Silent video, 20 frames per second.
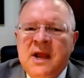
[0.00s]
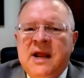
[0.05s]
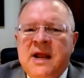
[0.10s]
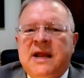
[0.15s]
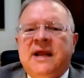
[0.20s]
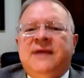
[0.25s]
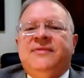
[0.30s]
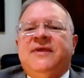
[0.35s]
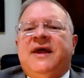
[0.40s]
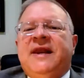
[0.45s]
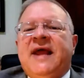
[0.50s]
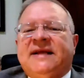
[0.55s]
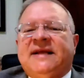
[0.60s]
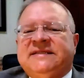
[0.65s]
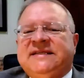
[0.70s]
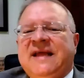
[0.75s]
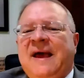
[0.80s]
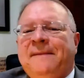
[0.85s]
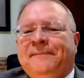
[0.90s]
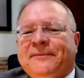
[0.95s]
In the
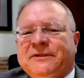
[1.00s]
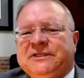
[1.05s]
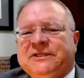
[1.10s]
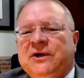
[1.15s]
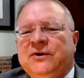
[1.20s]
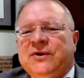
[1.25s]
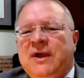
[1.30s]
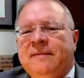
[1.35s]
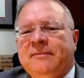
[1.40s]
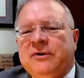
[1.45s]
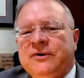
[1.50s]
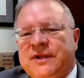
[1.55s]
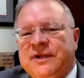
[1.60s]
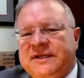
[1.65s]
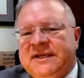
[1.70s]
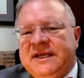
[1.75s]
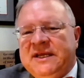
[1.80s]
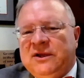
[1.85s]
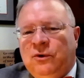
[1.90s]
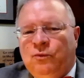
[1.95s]
next episode, I'm going to
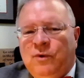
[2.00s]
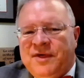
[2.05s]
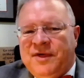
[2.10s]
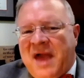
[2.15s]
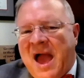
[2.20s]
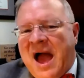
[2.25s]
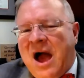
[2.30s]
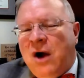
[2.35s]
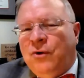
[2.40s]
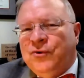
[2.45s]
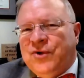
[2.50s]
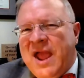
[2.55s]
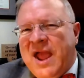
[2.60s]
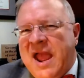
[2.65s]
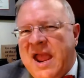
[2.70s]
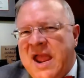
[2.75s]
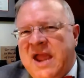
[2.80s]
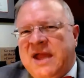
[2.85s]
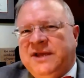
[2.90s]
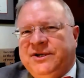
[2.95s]
deal with how to
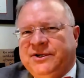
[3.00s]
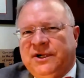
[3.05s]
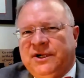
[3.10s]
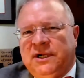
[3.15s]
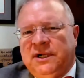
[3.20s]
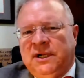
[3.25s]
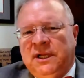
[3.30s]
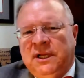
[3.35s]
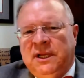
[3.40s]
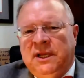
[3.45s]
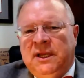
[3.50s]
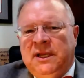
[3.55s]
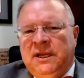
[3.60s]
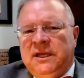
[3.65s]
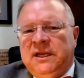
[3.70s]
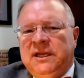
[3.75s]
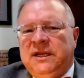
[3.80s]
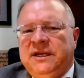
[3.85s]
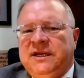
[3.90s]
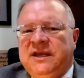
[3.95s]
handle
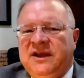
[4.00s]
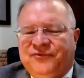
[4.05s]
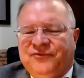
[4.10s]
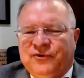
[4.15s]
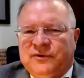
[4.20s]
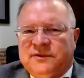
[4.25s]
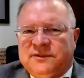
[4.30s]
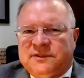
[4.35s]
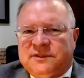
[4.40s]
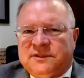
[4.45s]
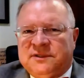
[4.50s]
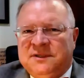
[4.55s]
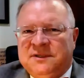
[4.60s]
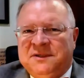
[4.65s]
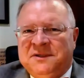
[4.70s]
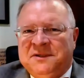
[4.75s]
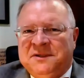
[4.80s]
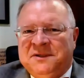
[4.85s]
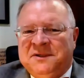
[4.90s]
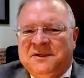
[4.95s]
indifference.
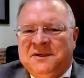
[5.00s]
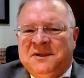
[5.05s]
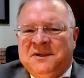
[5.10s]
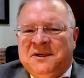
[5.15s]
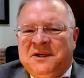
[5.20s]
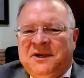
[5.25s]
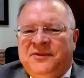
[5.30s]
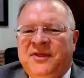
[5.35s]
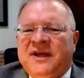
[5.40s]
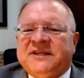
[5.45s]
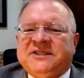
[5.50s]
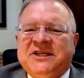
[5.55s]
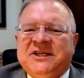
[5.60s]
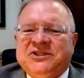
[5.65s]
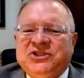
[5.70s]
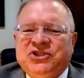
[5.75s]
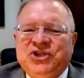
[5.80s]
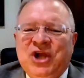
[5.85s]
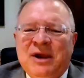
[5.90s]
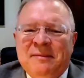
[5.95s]
This
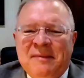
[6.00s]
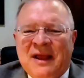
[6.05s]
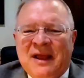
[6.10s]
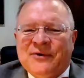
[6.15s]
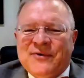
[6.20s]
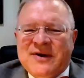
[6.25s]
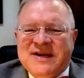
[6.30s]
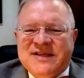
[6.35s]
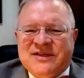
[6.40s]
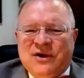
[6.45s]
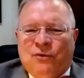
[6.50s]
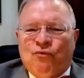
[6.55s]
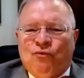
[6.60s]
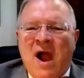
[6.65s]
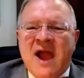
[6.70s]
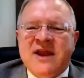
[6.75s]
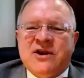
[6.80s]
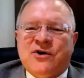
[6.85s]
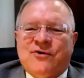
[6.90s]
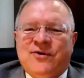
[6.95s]
is Jim Ullery, the
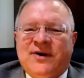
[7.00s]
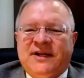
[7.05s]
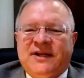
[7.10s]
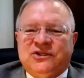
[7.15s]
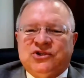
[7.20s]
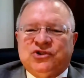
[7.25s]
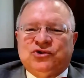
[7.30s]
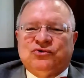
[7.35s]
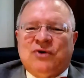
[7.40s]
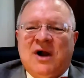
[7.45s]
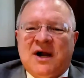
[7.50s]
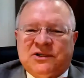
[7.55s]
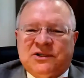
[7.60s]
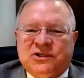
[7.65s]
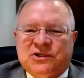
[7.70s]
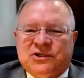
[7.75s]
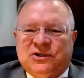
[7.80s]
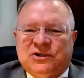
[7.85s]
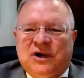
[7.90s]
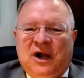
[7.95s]
writer and
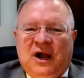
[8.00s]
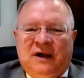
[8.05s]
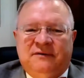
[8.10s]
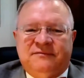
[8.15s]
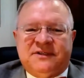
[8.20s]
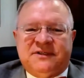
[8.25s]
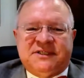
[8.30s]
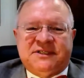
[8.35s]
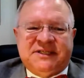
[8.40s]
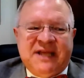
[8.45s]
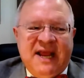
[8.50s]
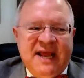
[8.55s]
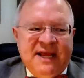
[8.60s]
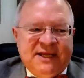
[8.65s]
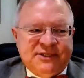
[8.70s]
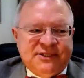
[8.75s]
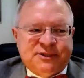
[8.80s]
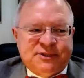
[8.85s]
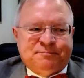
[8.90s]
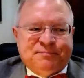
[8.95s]
instructor of
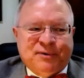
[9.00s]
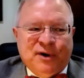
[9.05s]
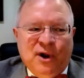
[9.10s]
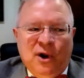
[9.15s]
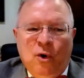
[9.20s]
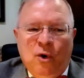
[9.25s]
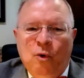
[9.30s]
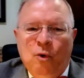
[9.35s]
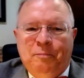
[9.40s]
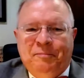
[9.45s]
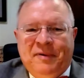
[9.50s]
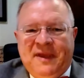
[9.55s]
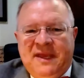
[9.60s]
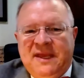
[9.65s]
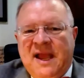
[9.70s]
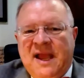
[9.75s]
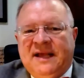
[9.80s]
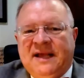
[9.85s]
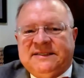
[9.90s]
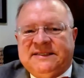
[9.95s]
Sales Pro
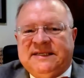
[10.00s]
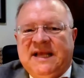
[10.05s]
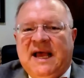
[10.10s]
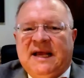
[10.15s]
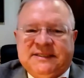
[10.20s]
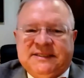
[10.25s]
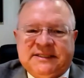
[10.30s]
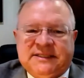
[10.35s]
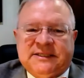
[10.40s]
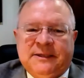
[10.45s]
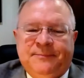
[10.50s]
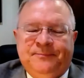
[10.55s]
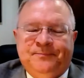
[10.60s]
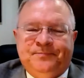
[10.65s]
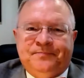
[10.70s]
PSS.